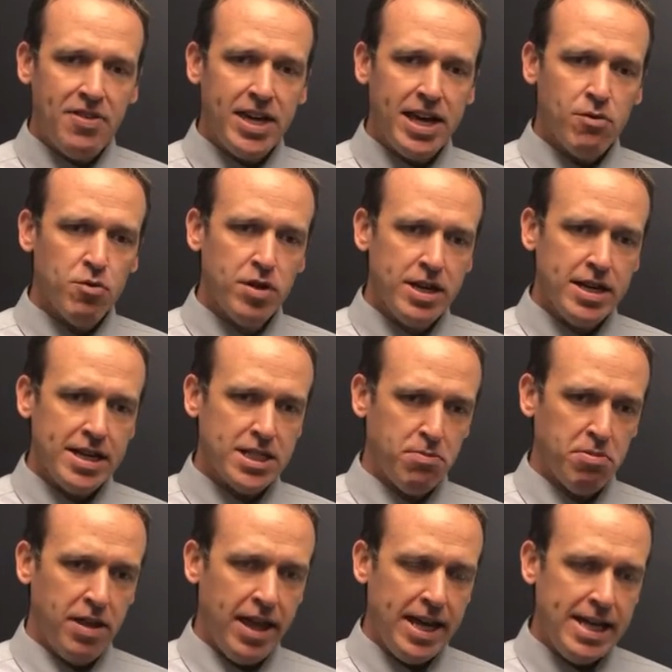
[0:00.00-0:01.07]
think it really
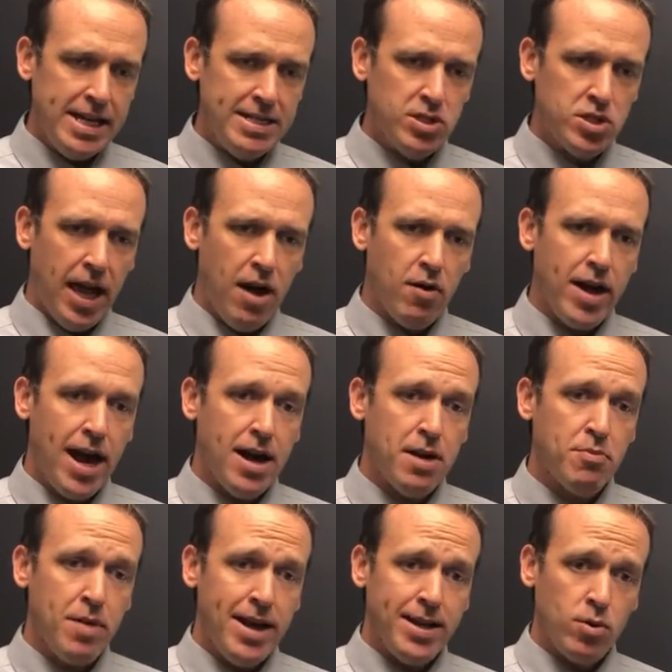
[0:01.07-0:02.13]
explains how
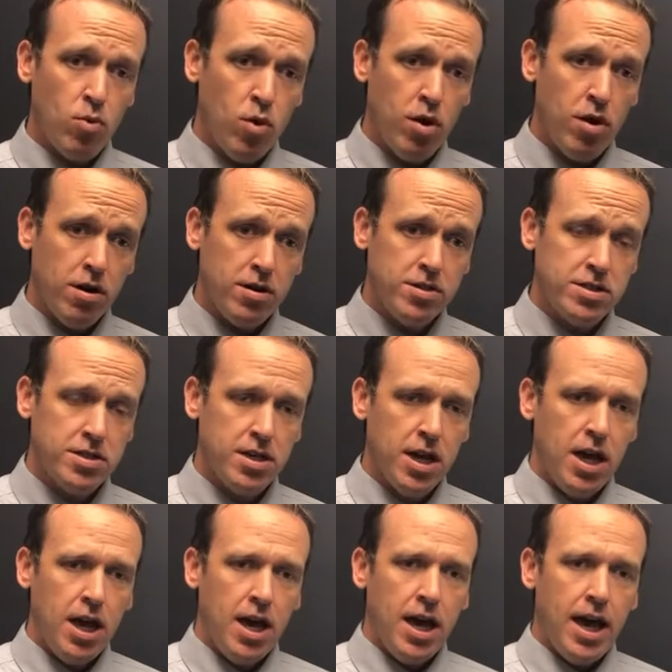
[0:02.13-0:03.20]
chiropractic works
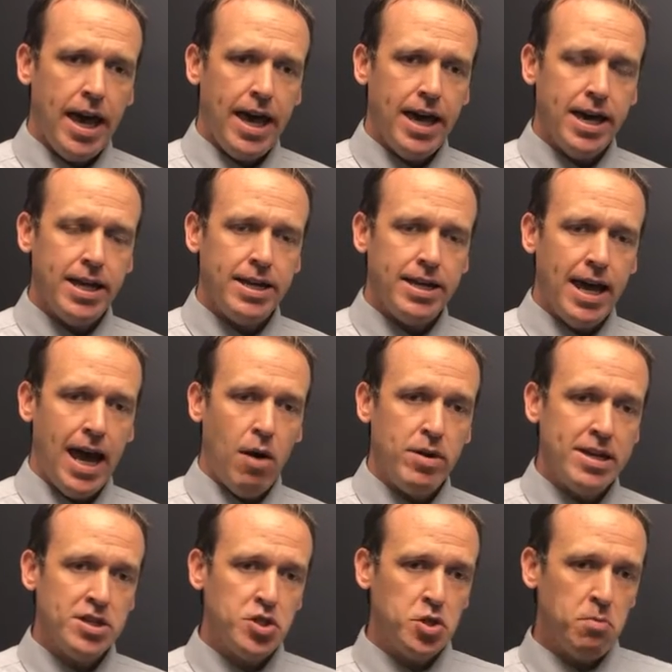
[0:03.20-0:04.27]
and how
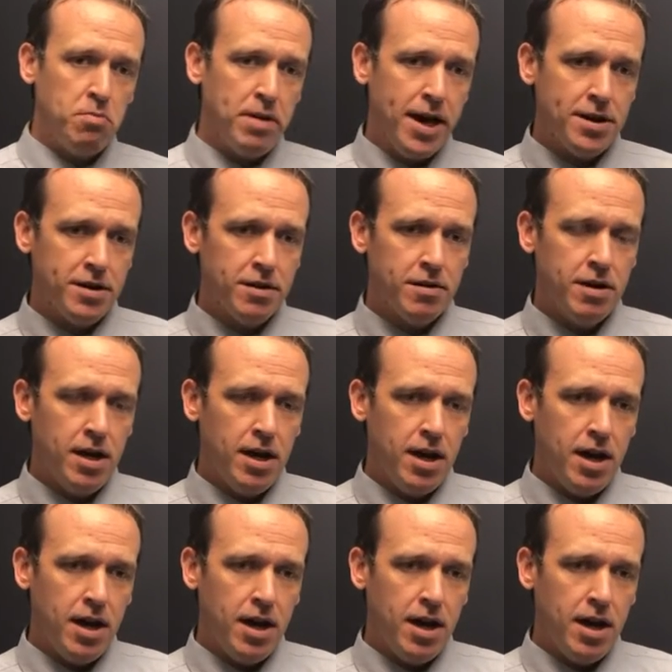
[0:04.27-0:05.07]
we get you better,